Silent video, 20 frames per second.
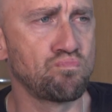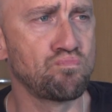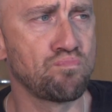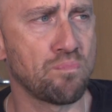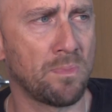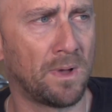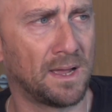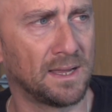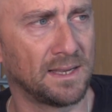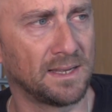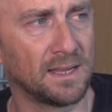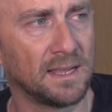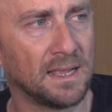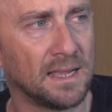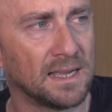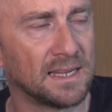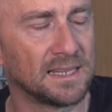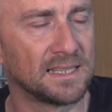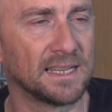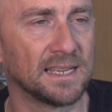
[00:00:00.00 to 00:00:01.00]

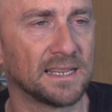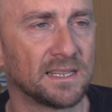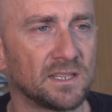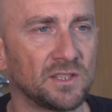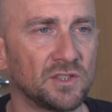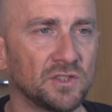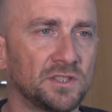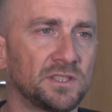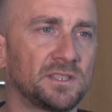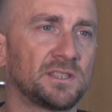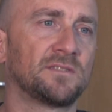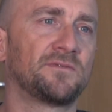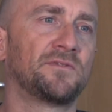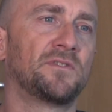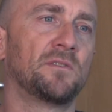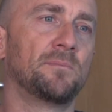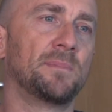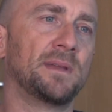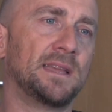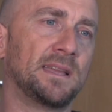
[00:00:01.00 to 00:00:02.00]
mindset just
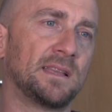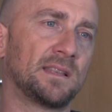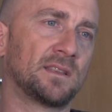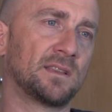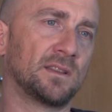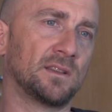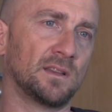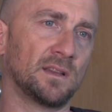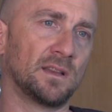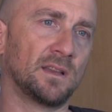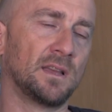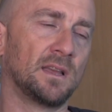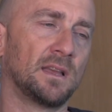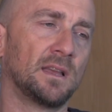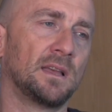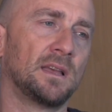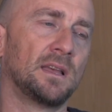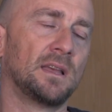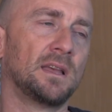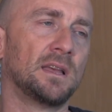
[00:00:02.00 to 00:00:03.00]
for me to
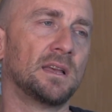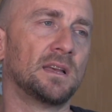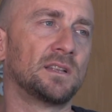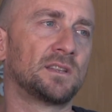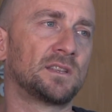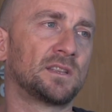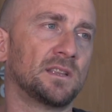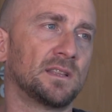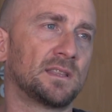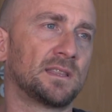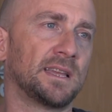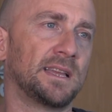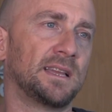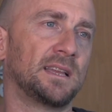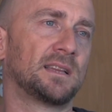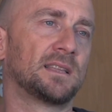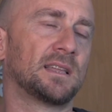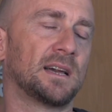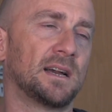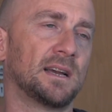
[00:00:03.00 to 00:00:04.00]

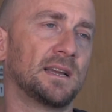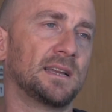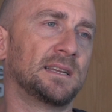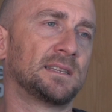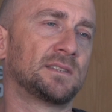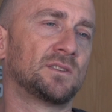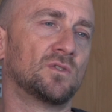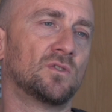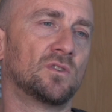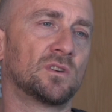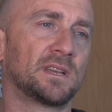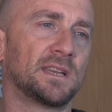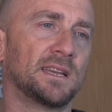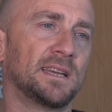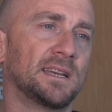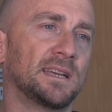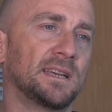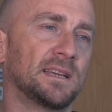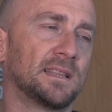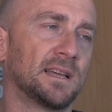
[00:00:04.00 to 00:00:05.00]
think that it's
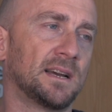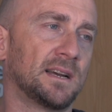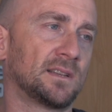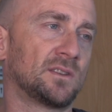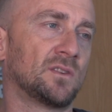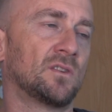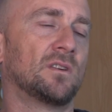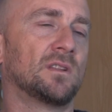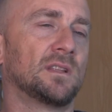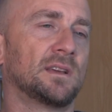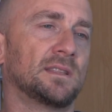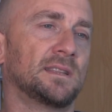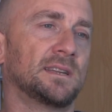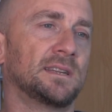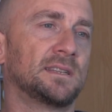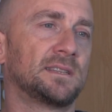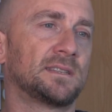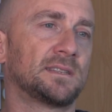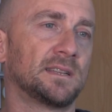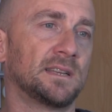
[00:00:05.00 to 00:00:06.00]
okay that I talk like
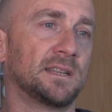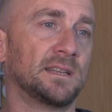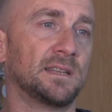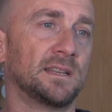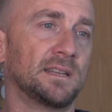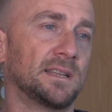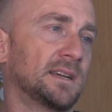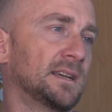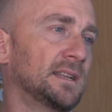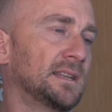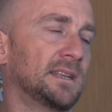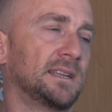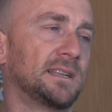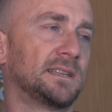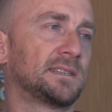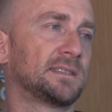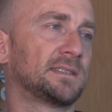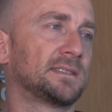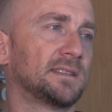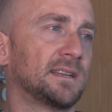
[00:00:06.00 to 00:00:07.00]
this, and
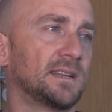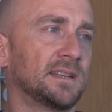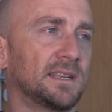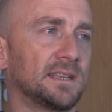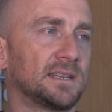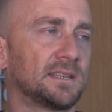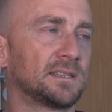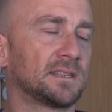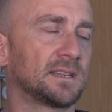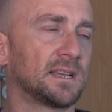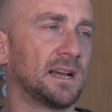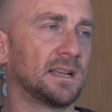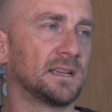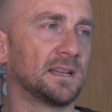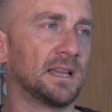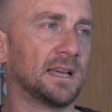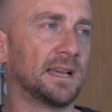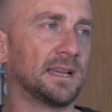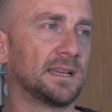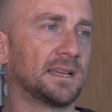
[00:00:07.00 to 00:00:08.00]
it's kind
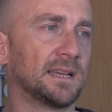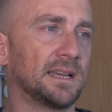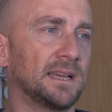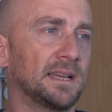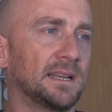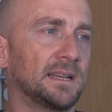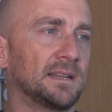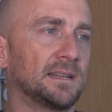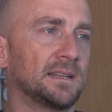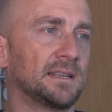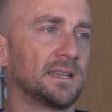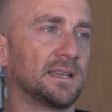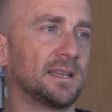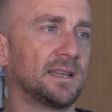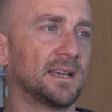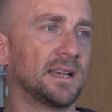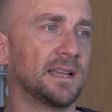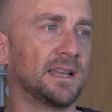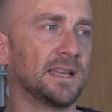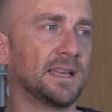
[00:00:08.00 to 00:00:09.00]
of like, and
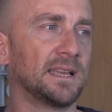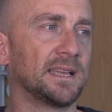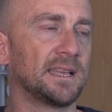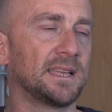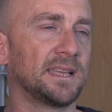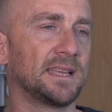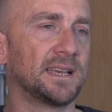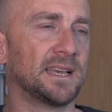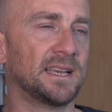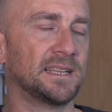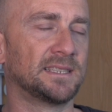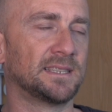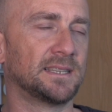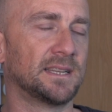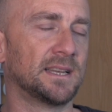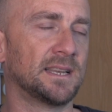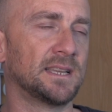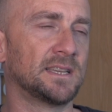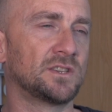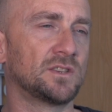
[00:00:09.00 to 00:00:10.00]
it isn't
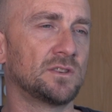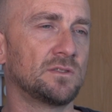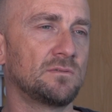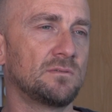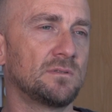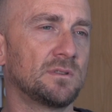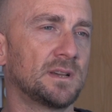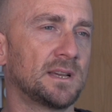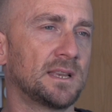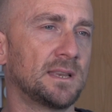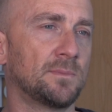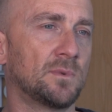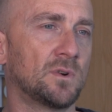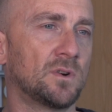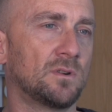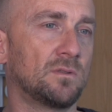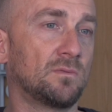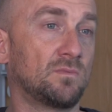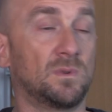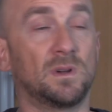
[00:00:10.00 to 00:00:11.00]
an issue
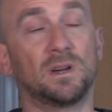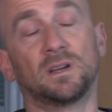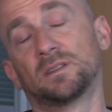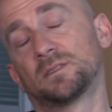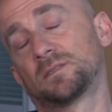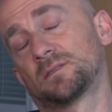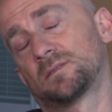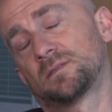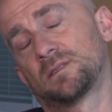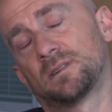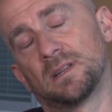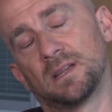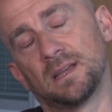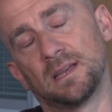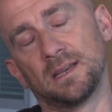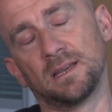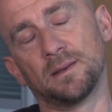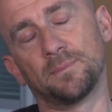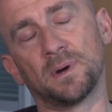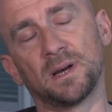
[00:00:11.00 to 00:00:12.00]
anymore, whilst
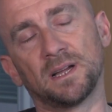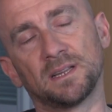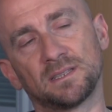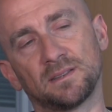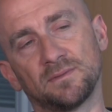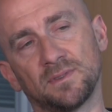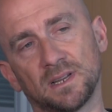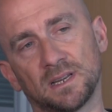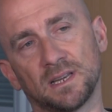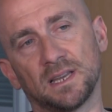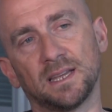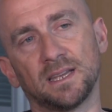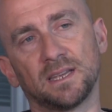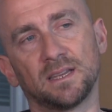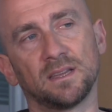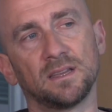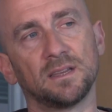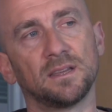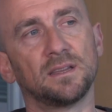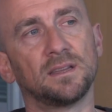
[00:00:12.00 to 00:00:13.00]
in the past I've had like
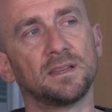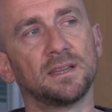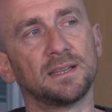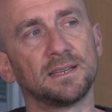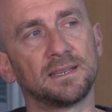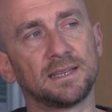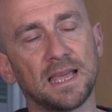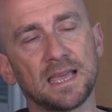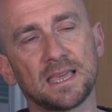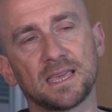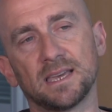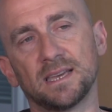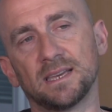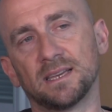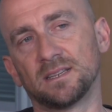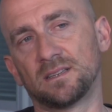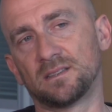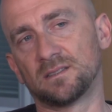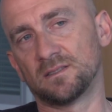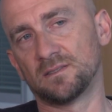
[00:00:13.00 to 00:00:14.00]

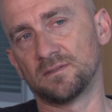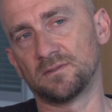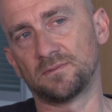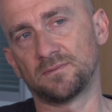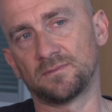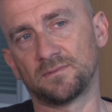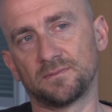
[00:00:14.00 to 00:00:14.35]
decades of